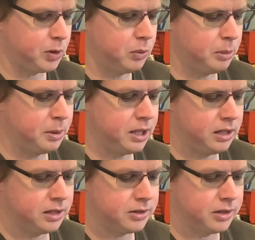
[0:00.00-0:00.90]
we
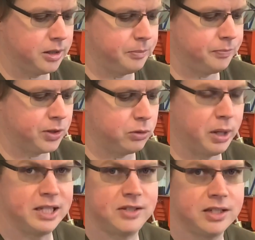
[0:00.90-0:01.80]
build um,
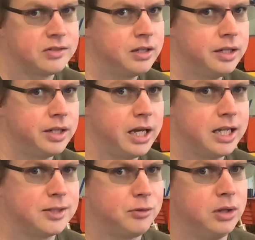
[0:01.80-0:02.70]
racing cylinder
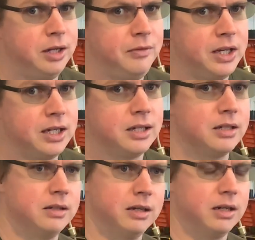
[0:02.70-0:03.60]
heads for living,
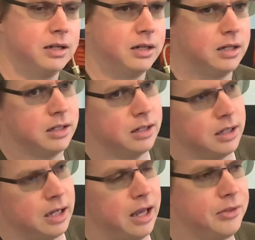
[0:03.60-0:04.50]

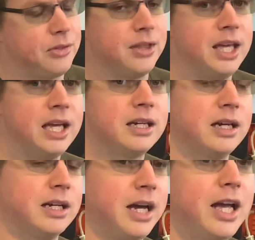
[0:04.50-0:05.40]
I think
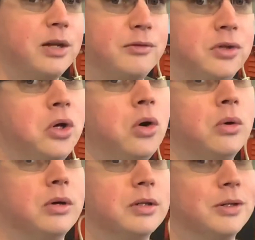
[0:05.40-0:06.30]
I kind of
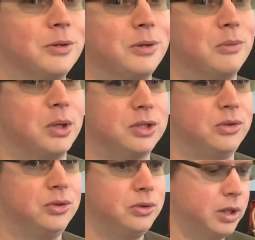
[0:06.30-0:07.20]
know uh, uh, what to
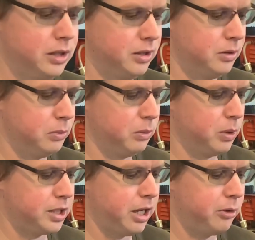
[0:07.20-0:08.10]
do in, in
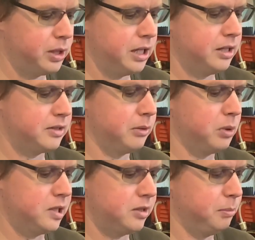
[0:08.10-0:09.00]
what areas and
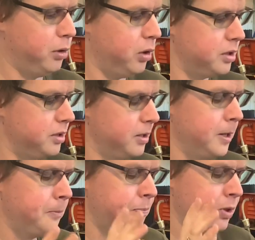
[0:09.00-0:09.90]
what's important.
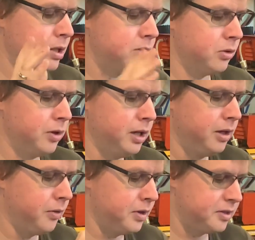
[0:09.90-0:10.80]
So
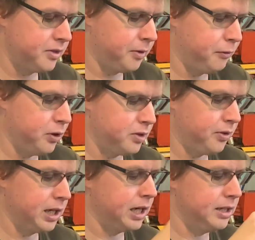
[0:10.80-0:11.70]
this is the first
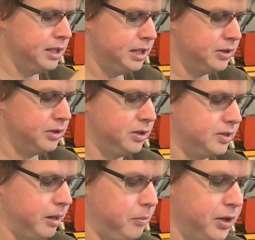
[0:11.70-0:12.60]
thing. I need
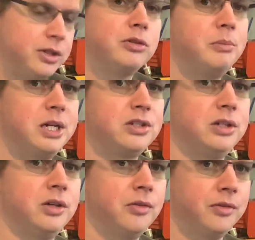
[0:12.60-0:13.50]
something to
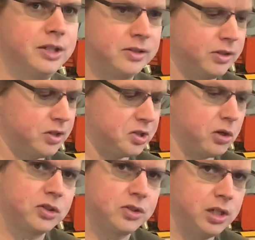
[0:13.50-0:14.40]
measure this
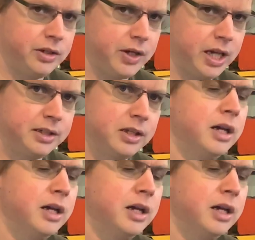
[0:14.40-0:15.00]
stock cylinder head.